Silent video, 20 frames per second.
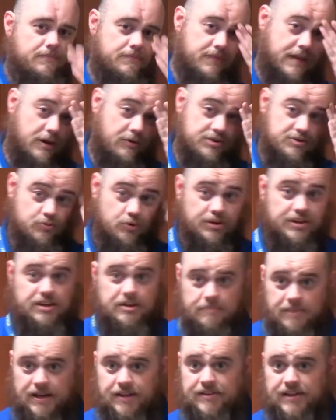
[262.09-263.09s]
That was really the
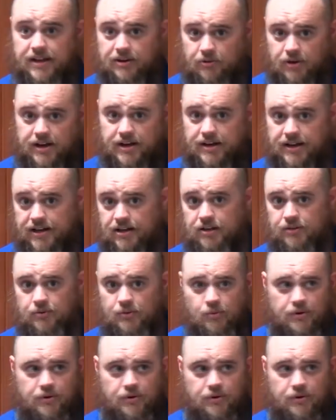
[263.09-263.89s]
big thing, right? In England,